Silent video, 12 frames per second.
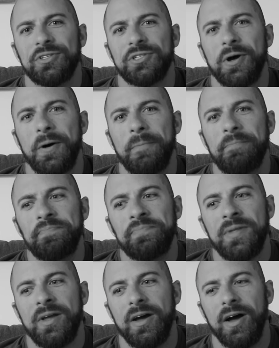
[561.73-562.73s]
So
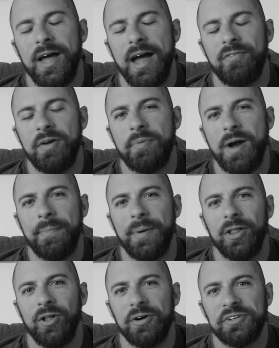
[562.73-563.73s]
every prep I
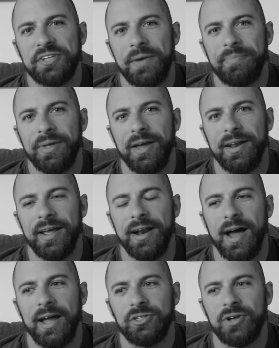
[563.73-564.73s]
learn something, and
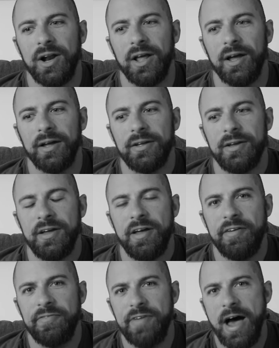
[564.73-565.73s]
I try to
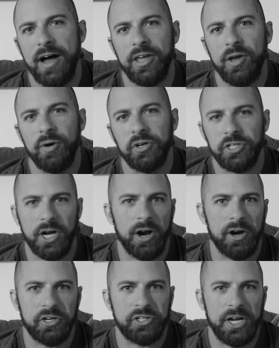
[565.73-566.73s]
value and
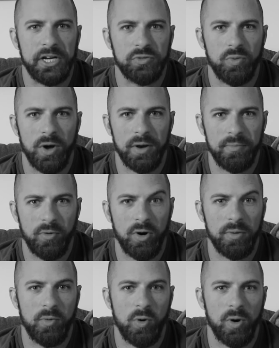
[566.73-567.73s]
cherish each one more
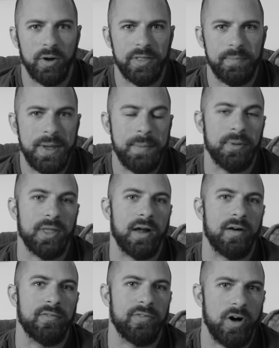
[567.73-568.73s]
and more, and the people that
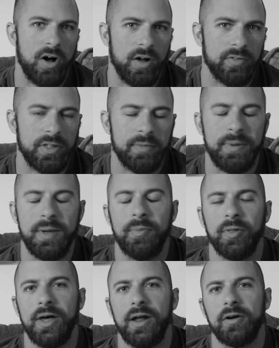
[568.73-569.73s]
are involved and the
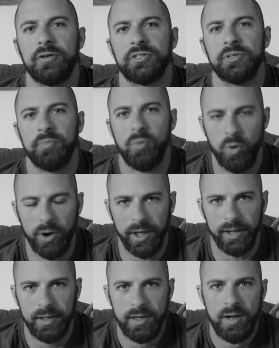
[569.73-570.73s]
people that are
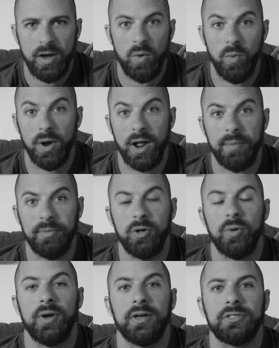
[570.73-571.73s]
supporting what I'm
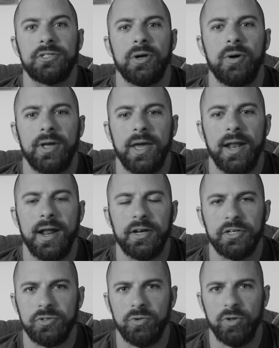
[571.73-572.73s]
doing. So again, I
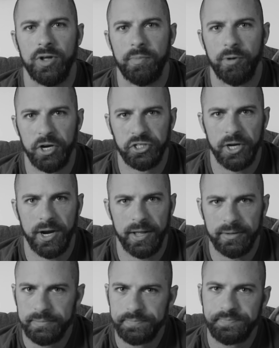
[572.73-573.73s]
just really appreciate it.